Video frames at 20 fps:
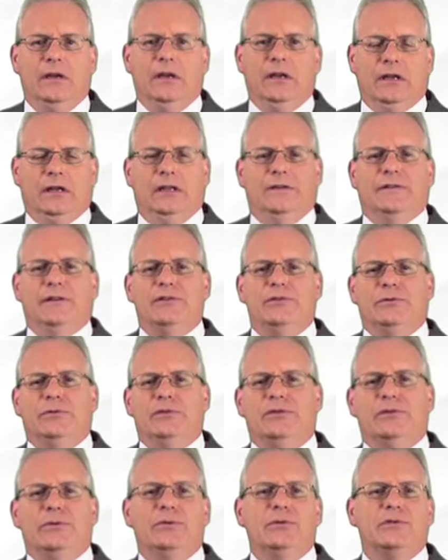
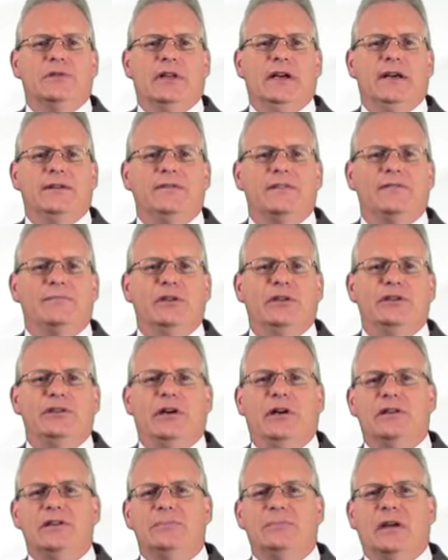Individuals whose lives have been
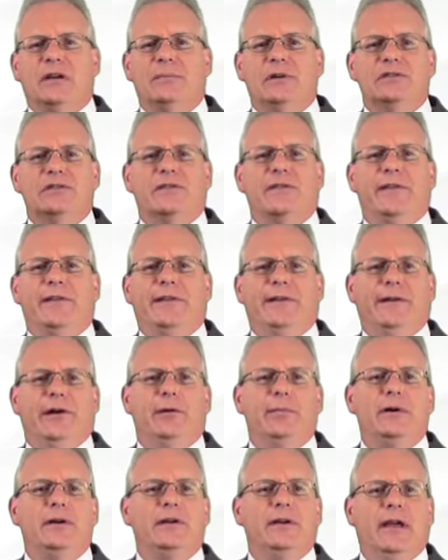touched by
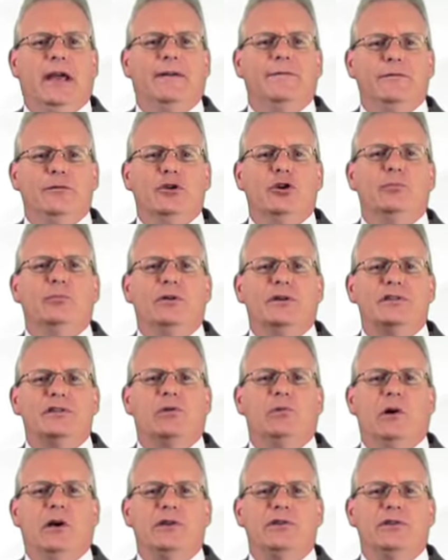mesothelioma have numerous
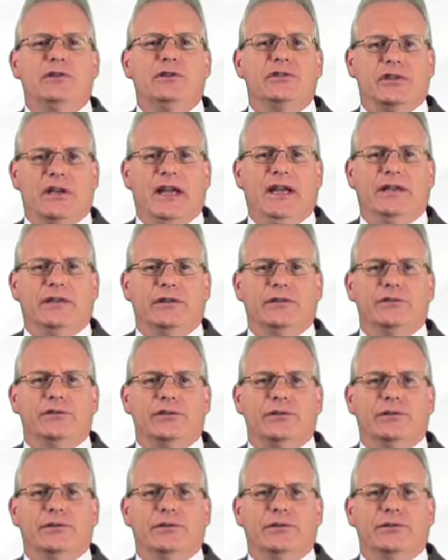questions and
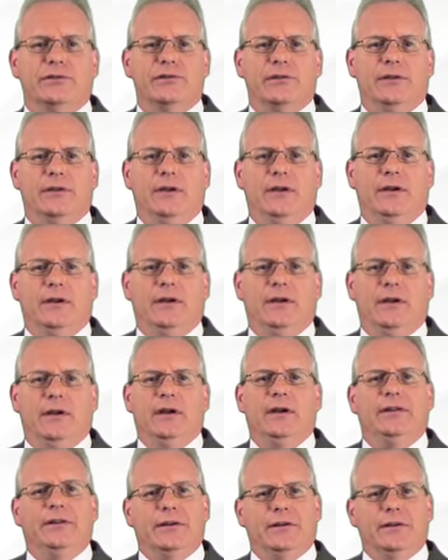concerns.
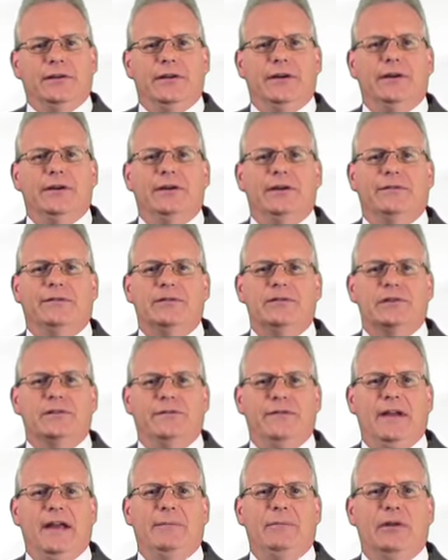Their caregivers and
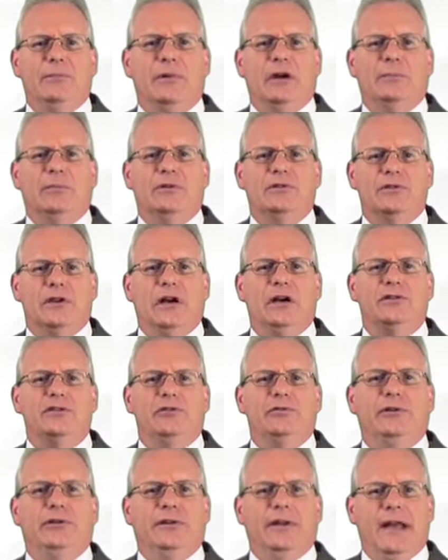family members also
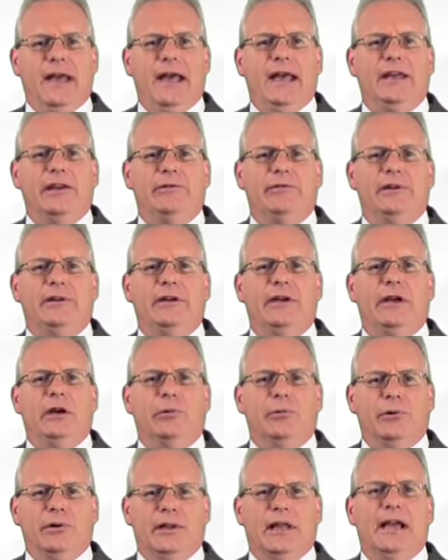need accurate,
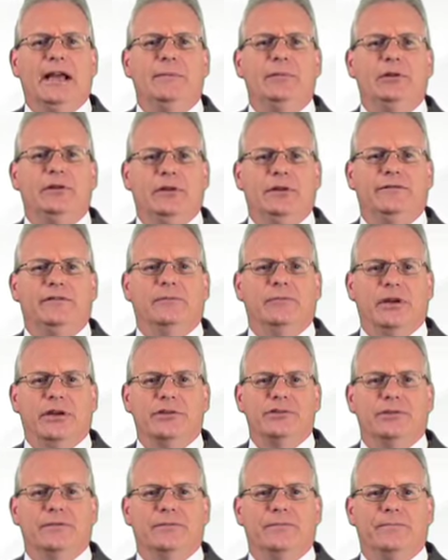reliable
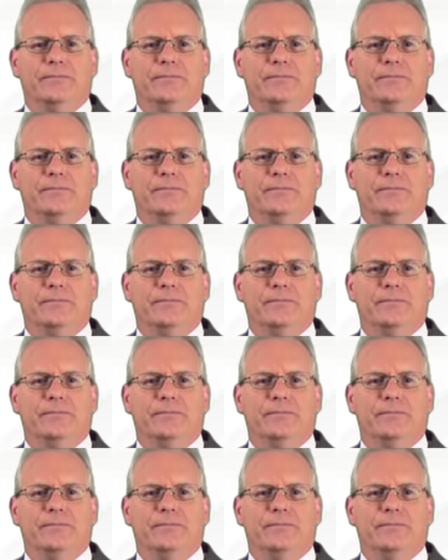information.